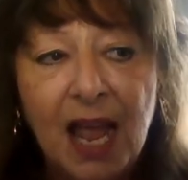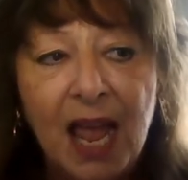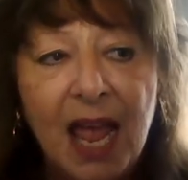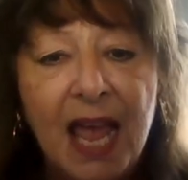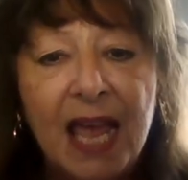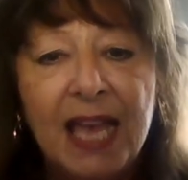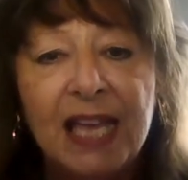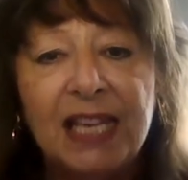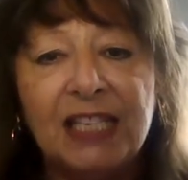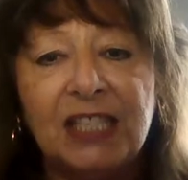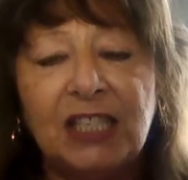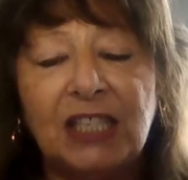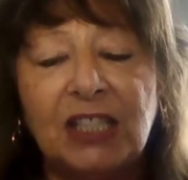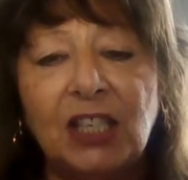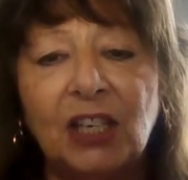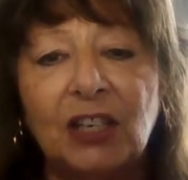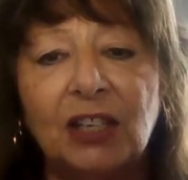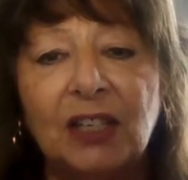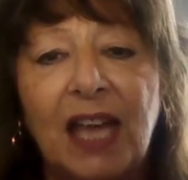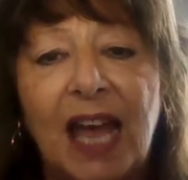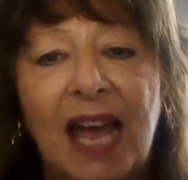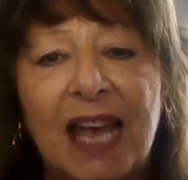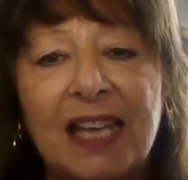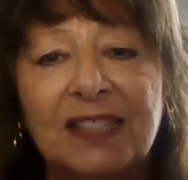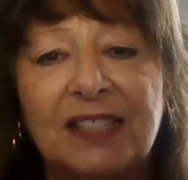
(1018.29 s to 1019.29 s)
He still
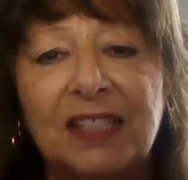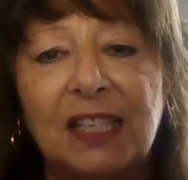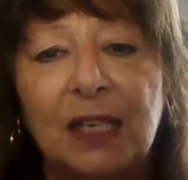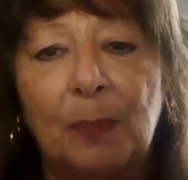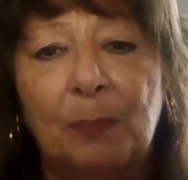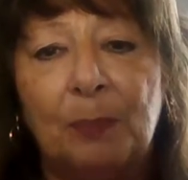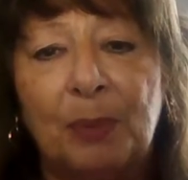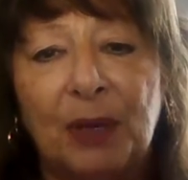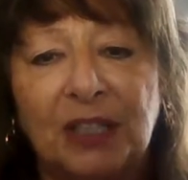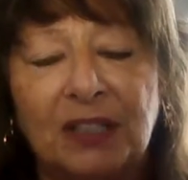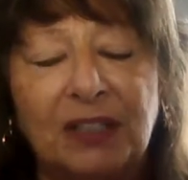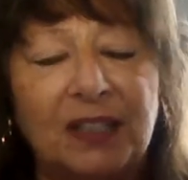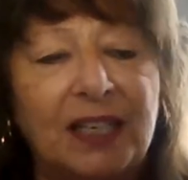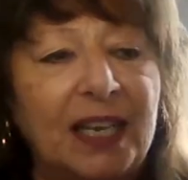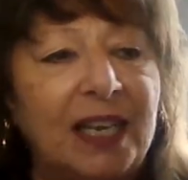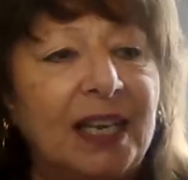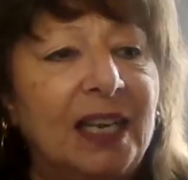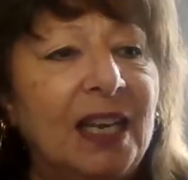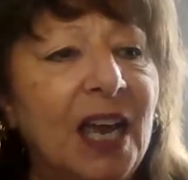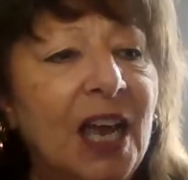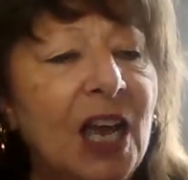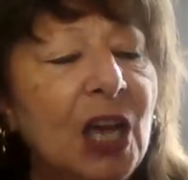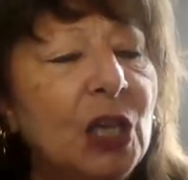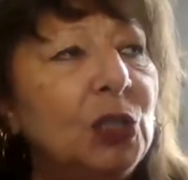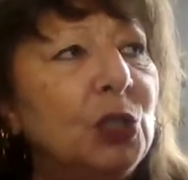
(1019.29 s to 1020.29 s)
has the
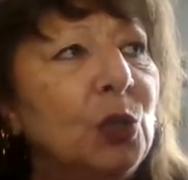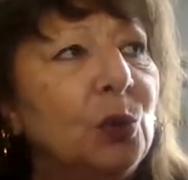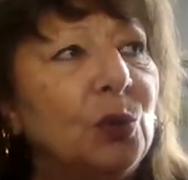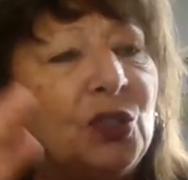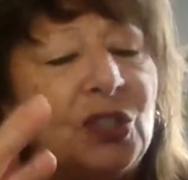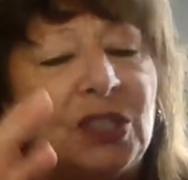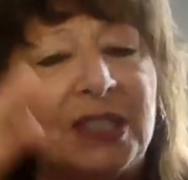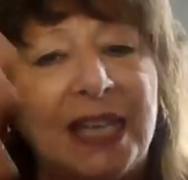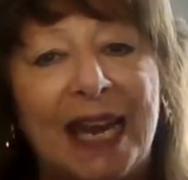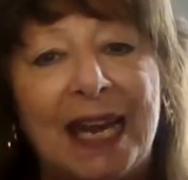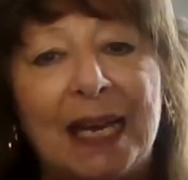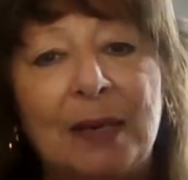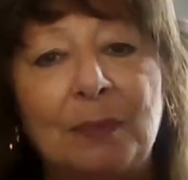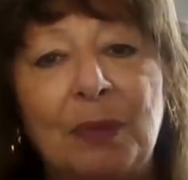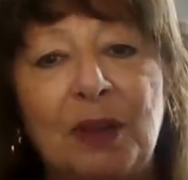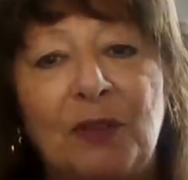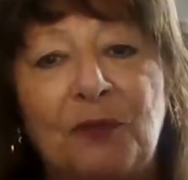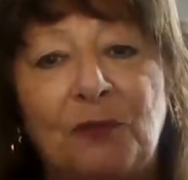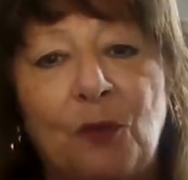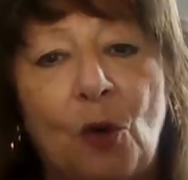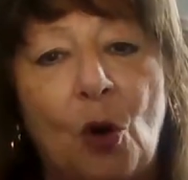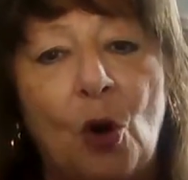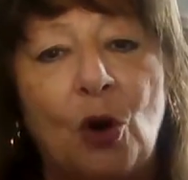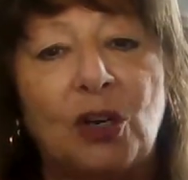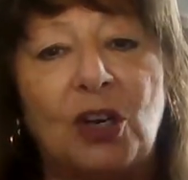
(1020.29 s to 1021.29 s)
ability to stand
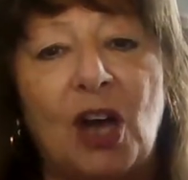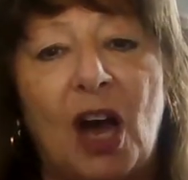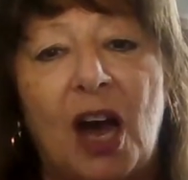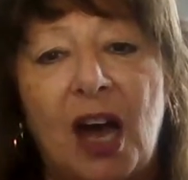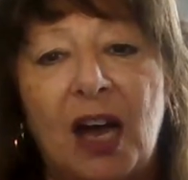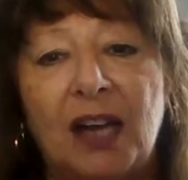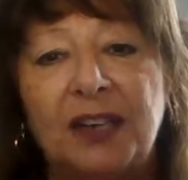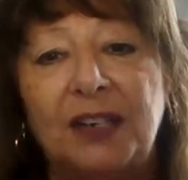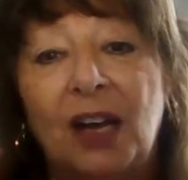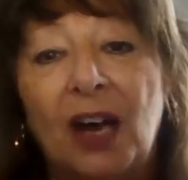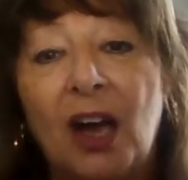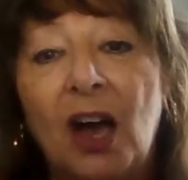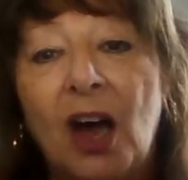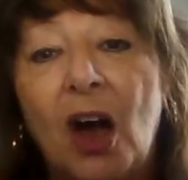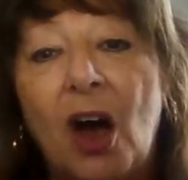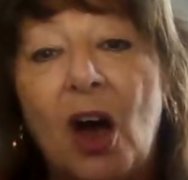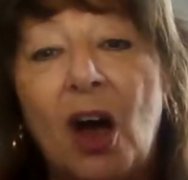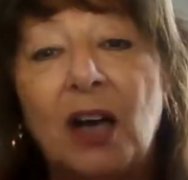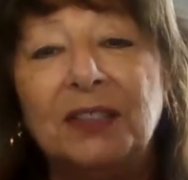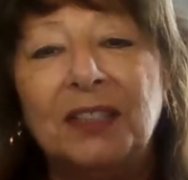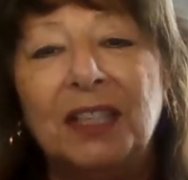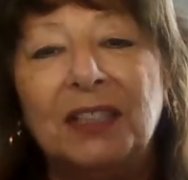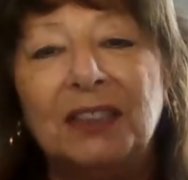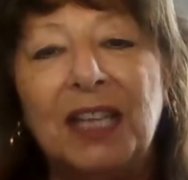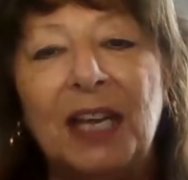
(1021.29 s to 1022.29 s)
before God
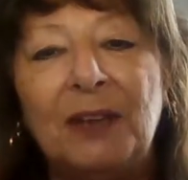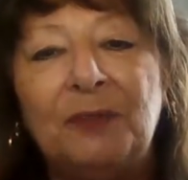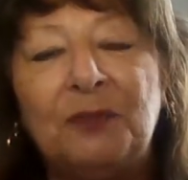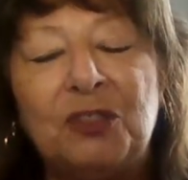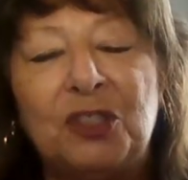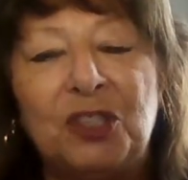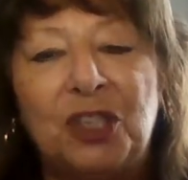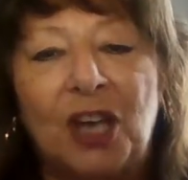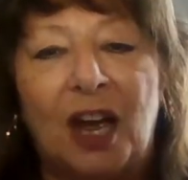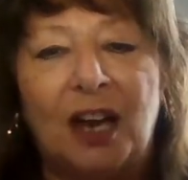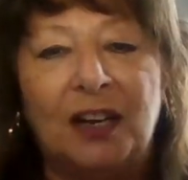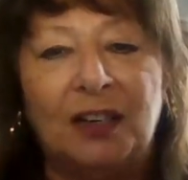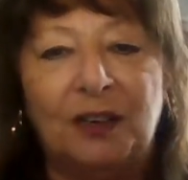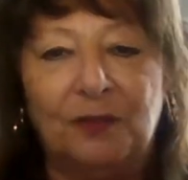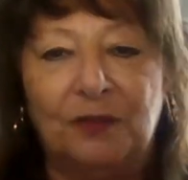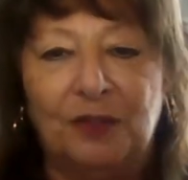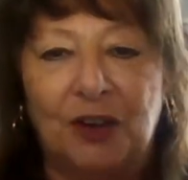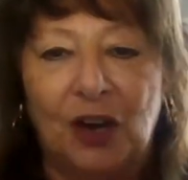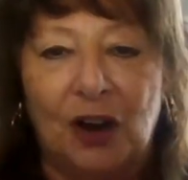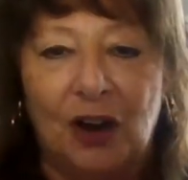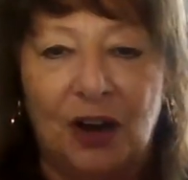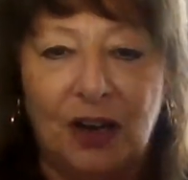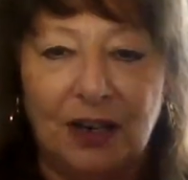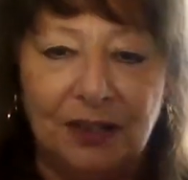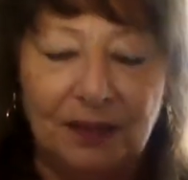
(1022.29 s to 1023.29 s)
on the left side of
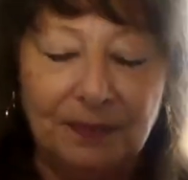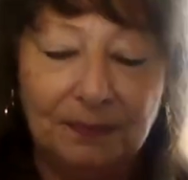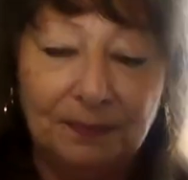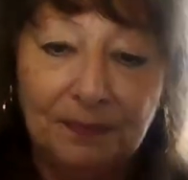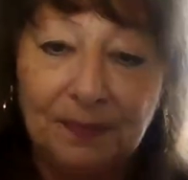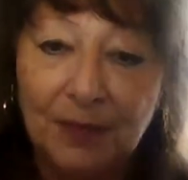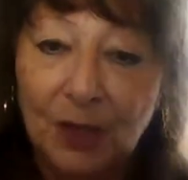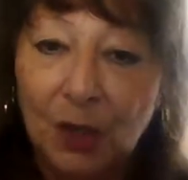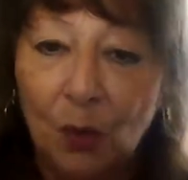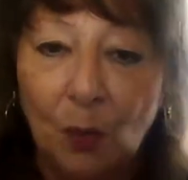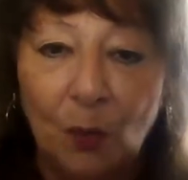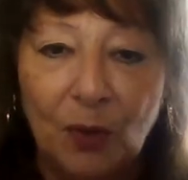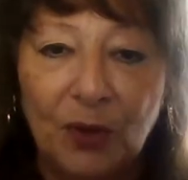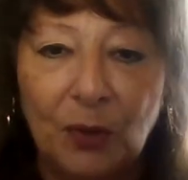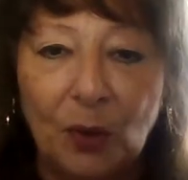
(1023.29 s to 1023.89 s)
God with